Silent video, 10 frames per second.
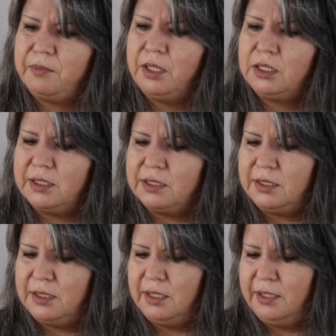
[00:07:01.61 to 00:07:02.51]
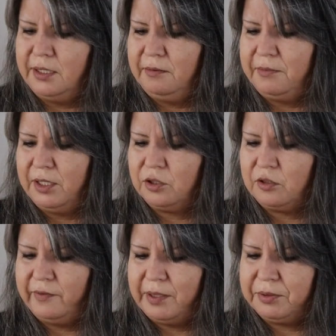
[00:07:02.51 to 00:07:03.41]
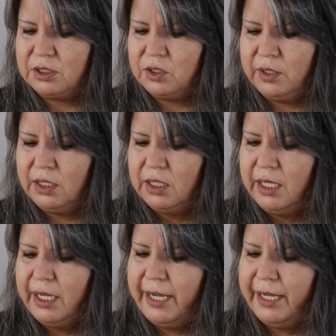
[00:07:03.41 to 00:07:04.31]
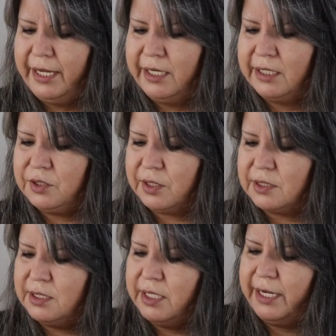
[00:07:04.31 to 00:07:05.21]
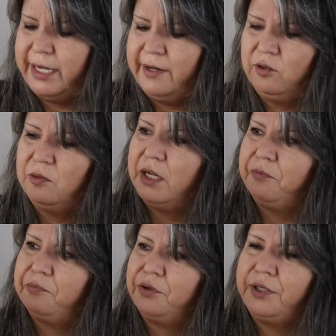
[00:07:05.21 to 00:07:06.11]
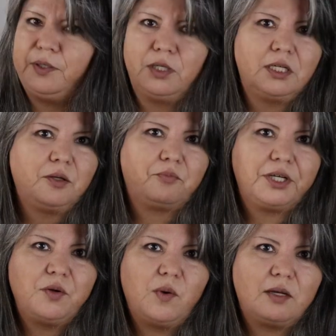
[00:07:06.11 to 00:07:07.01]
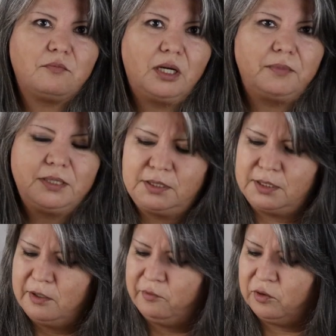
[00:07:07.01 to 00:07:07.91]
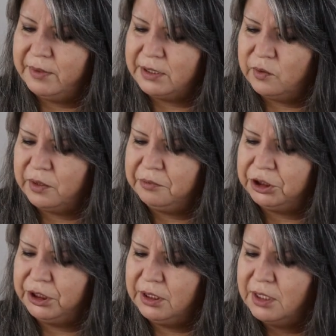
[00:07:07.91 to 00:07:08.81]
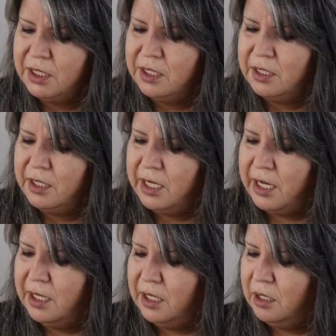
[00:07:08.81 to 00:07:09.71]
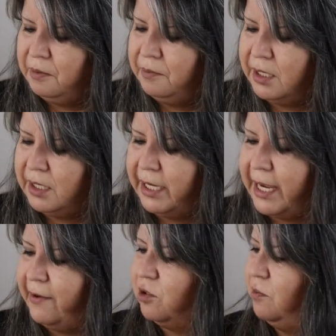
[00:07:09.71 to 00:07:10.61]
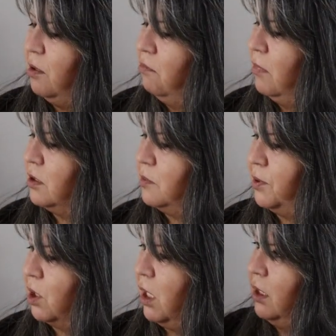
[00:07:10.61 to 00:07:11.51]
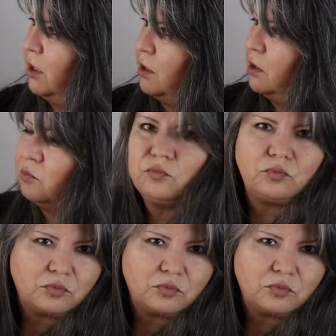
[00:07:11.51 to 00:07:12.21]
I bought this uh, at my local fabric store, and as you can see, I have all my pre-wound pre bobbins for my sewing machine, um, and I have them in multiple colors.